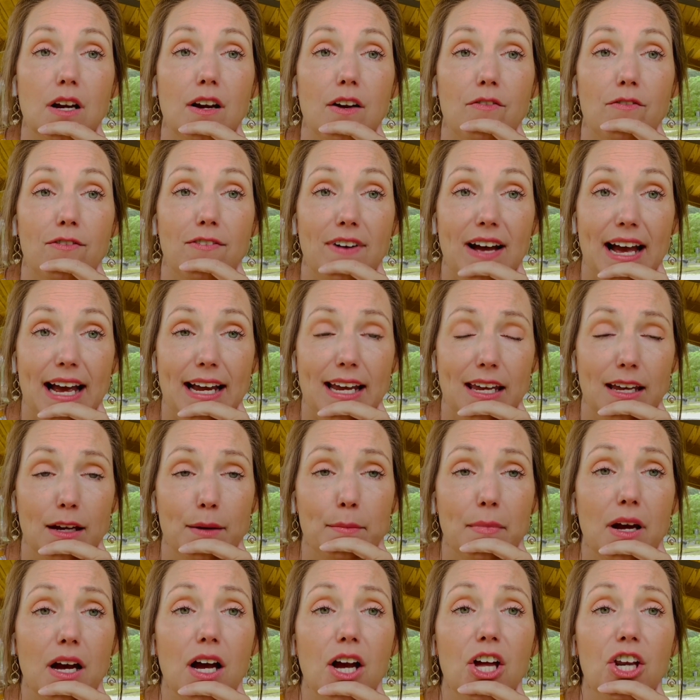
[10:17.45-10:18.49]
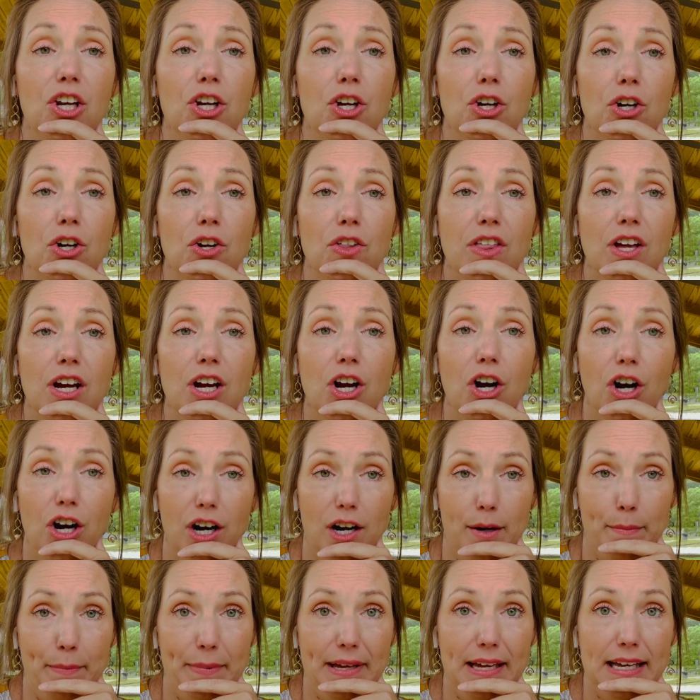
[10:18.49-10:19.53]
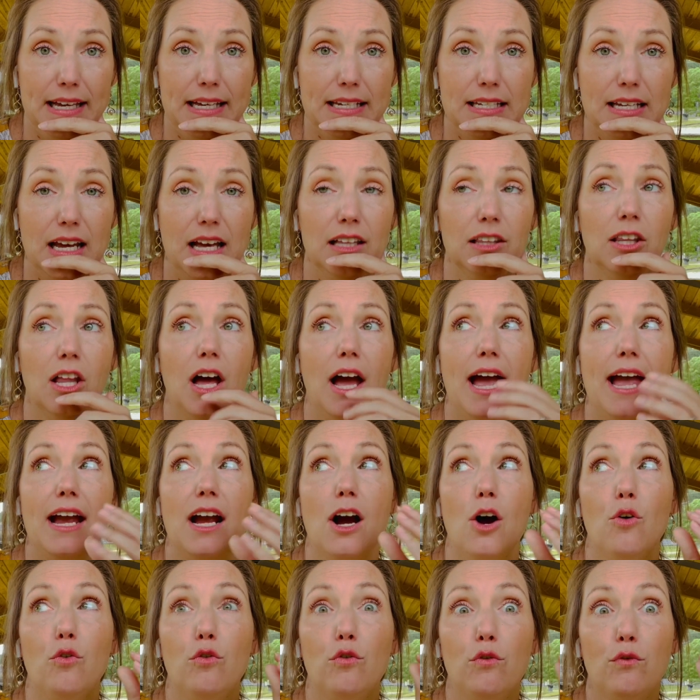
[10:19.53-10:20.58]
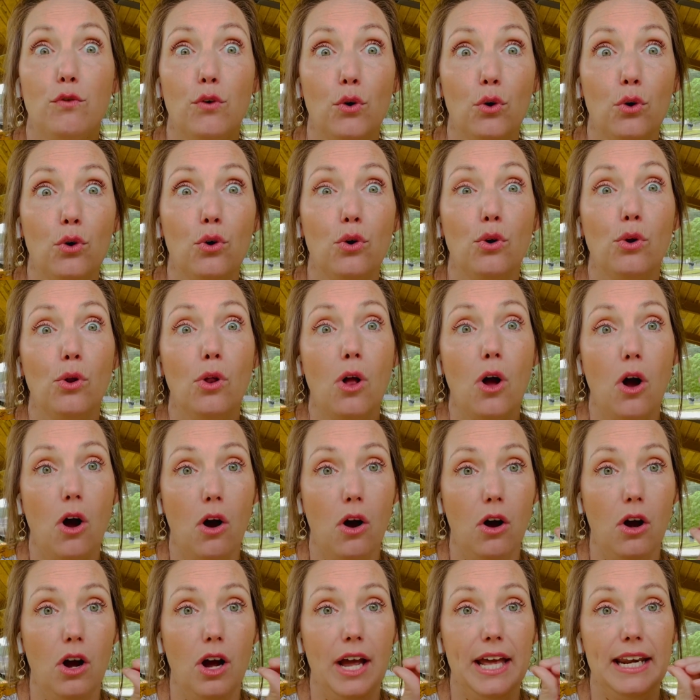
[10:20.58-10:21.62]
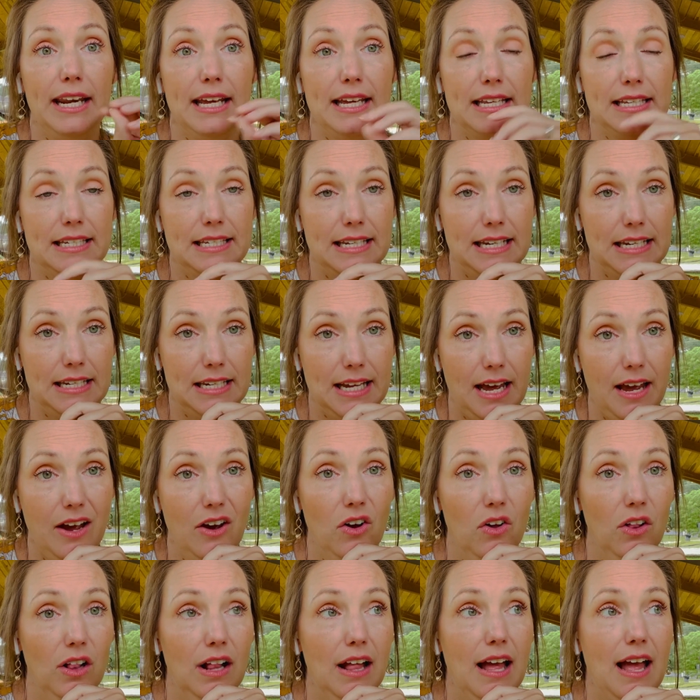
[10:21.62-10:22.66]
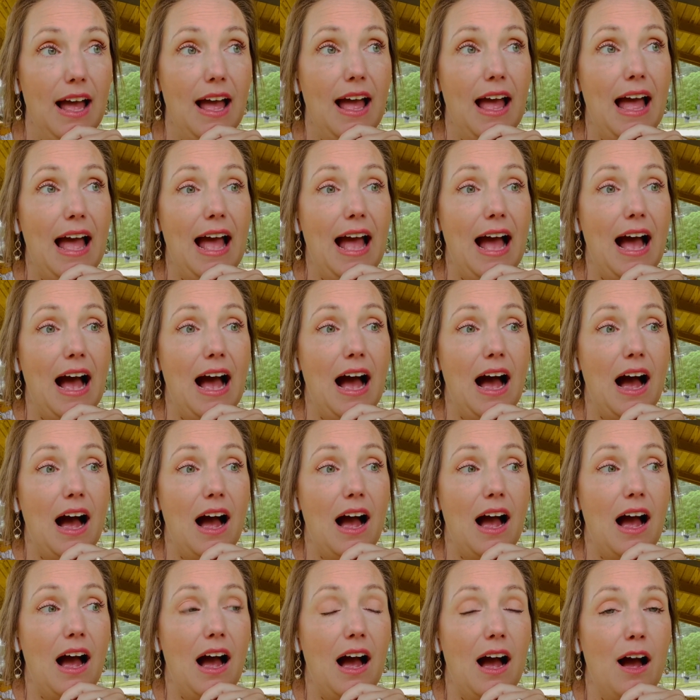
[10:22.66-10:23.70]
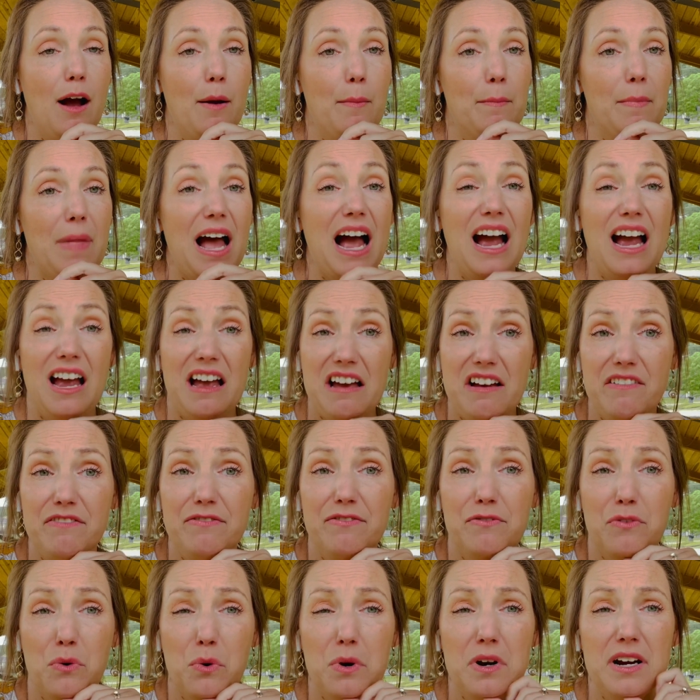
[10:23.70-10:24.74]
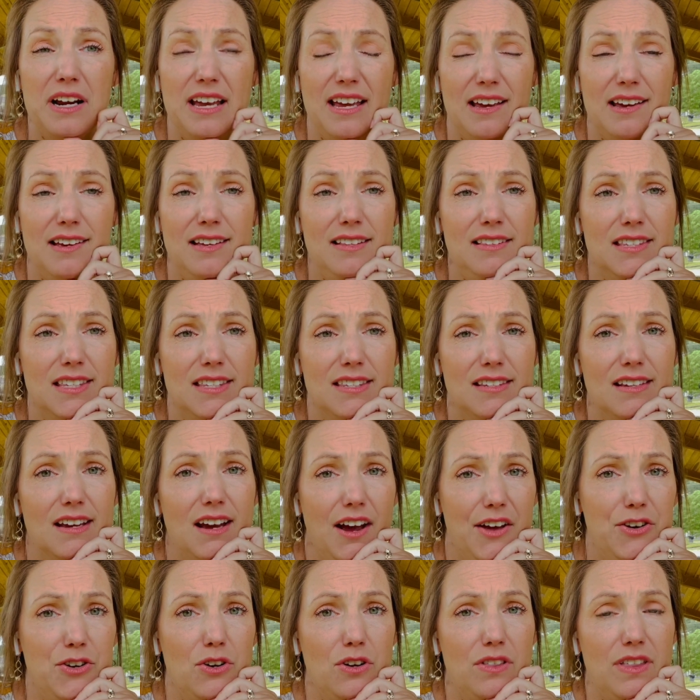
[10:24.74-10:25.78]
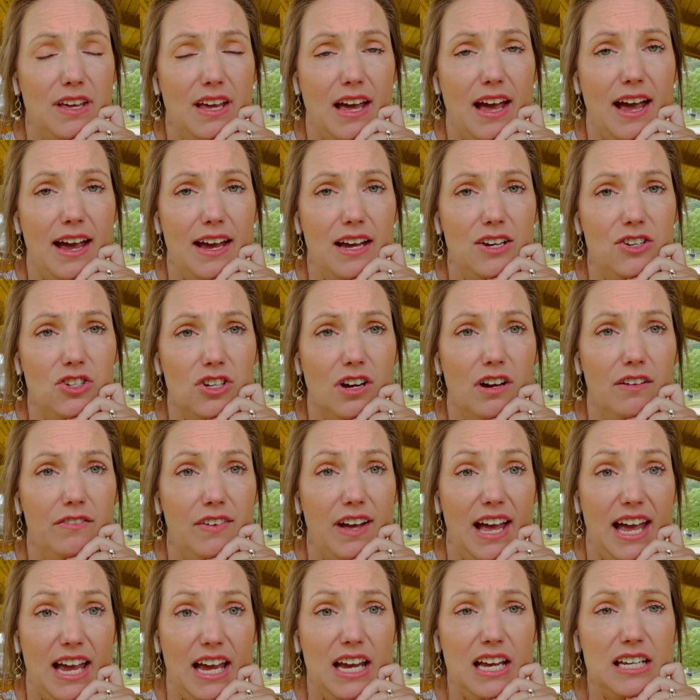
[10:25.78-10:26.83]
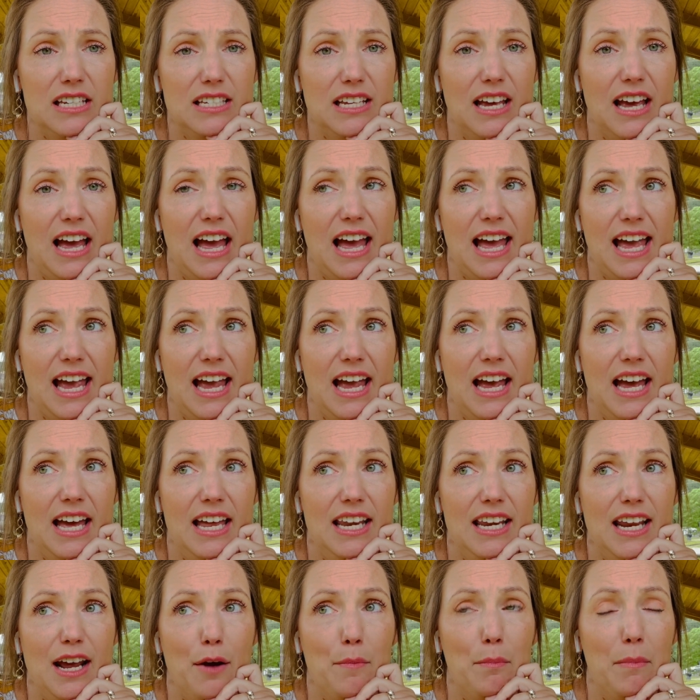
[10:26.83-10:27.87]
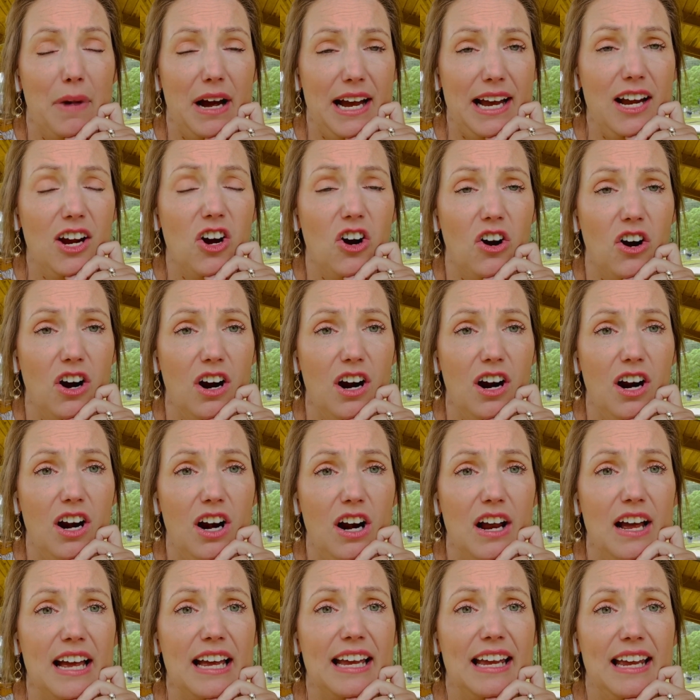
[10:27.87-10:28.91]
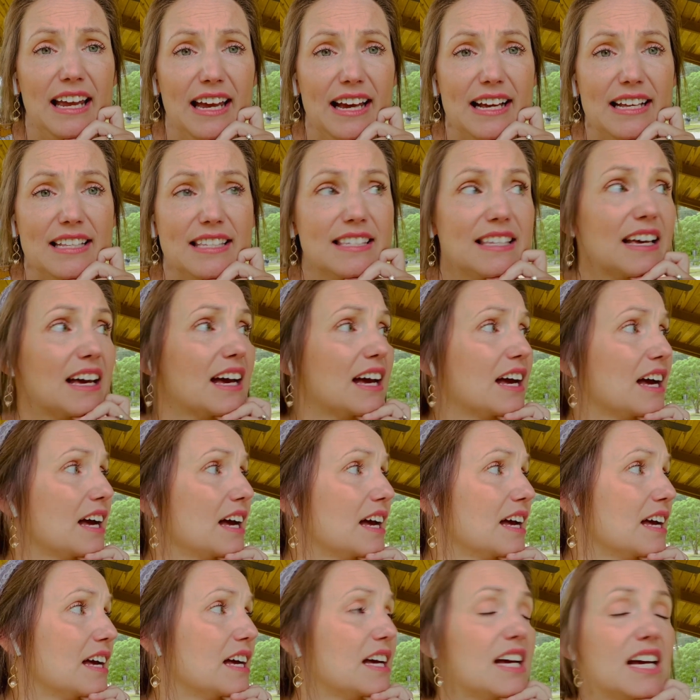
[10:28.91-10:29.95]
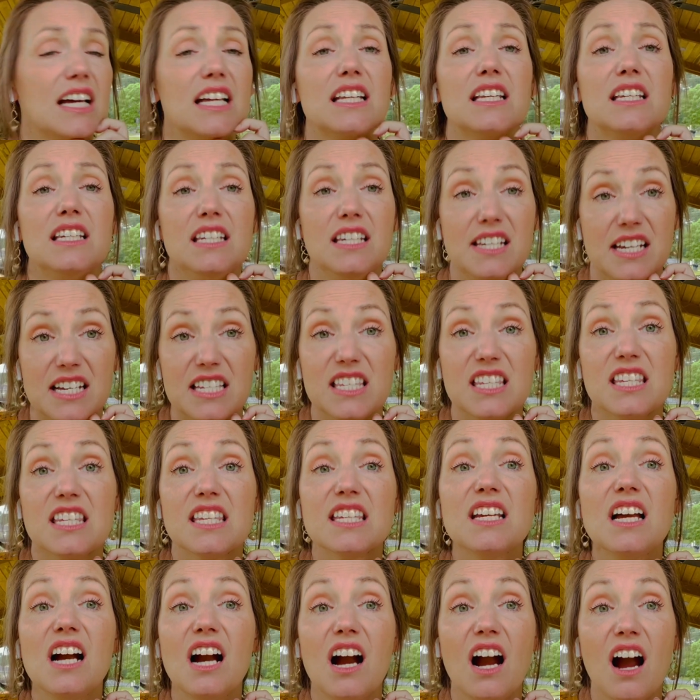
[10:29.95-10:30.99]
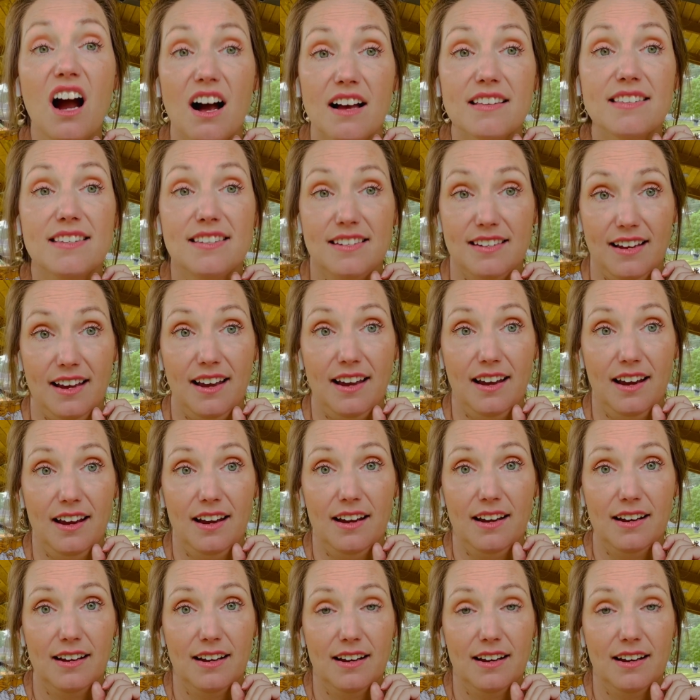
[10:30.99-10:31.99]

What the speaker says: vacuum under the carpet, like full on detail. I have 4 kids under the age of 8, and my car gets disgusting.